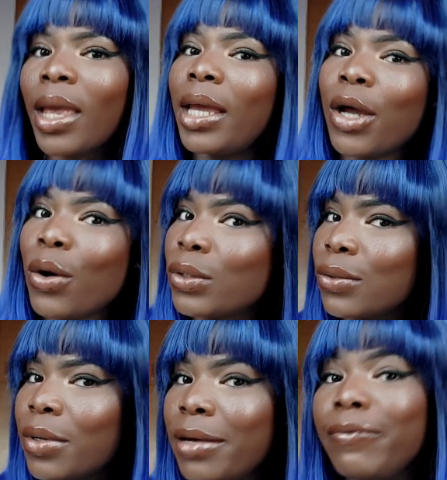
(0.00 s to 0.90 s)
And
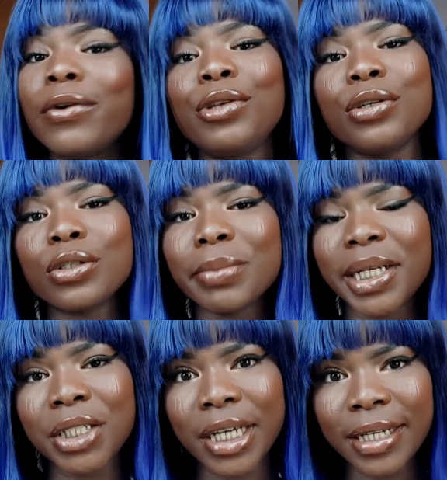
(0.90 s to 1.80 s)
also, if you're new to my
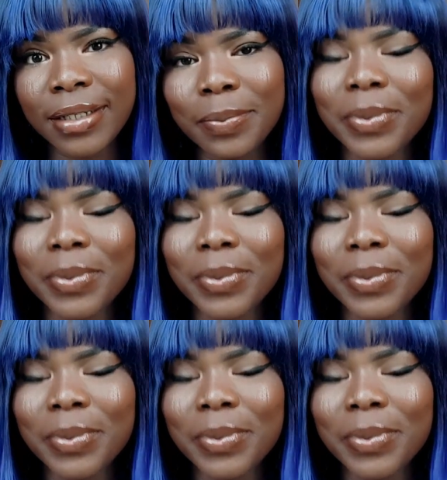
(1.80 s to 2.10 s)
channel,